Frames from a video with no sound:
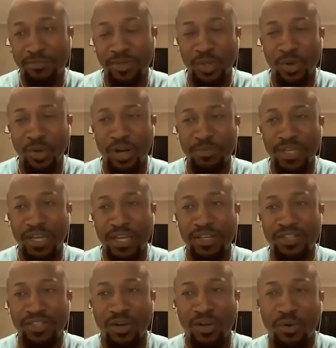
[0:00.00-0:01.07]
You know what I'm
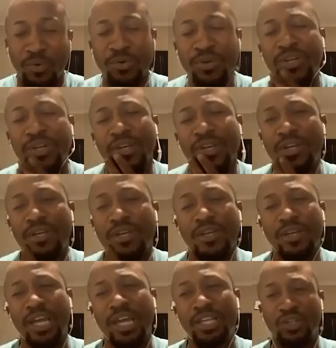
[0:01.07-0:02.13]
saying? So
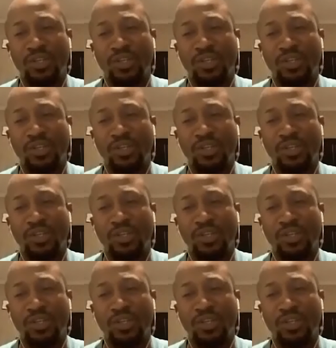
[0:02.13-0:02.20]
it